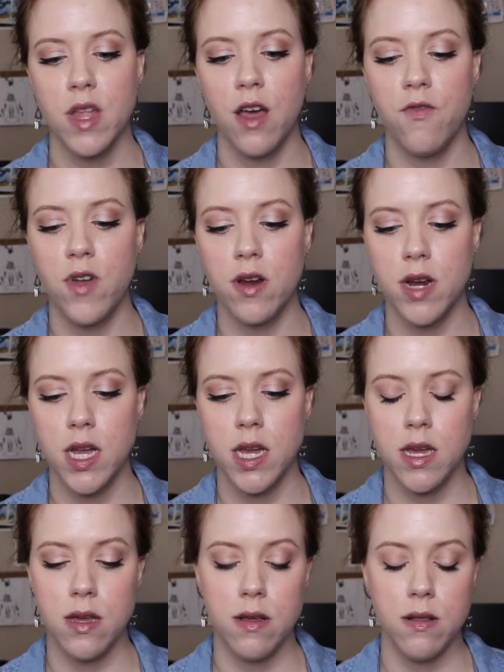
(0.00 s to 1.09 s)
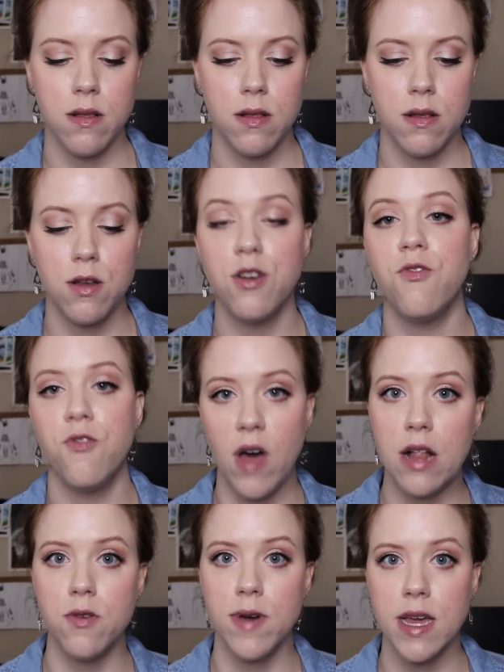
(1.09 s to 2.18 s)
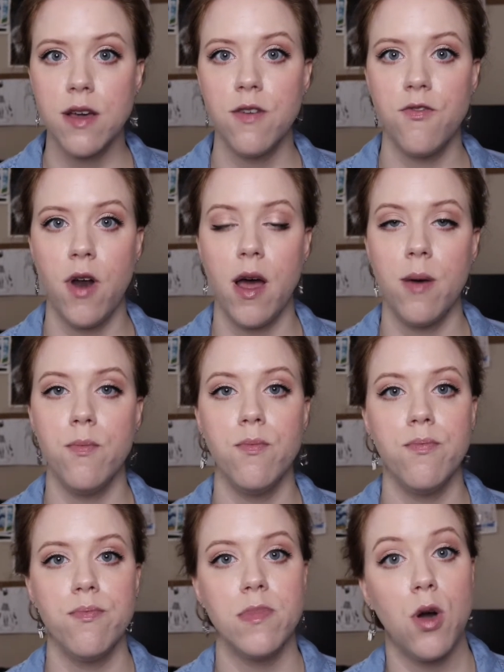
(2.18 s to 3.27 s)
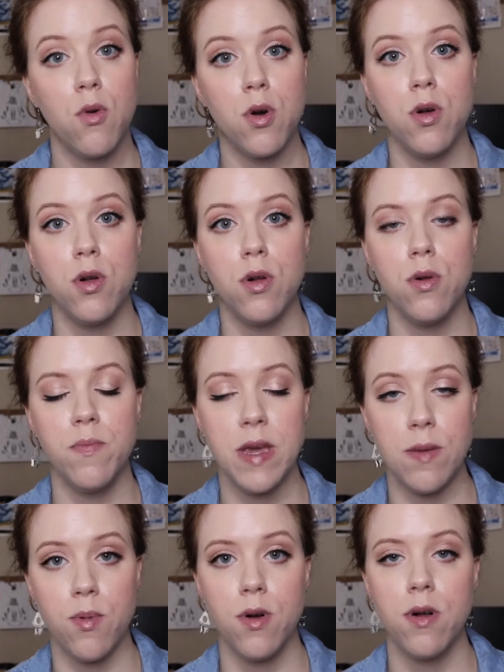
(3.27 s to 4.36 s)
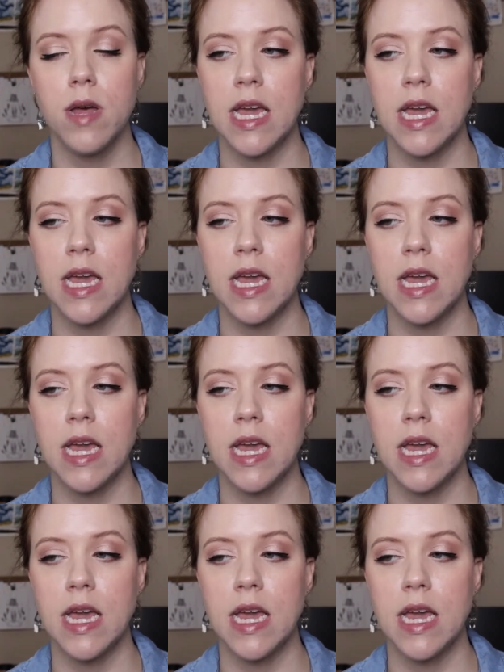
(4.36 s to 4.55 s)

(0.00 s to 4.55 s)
a very good following from local people,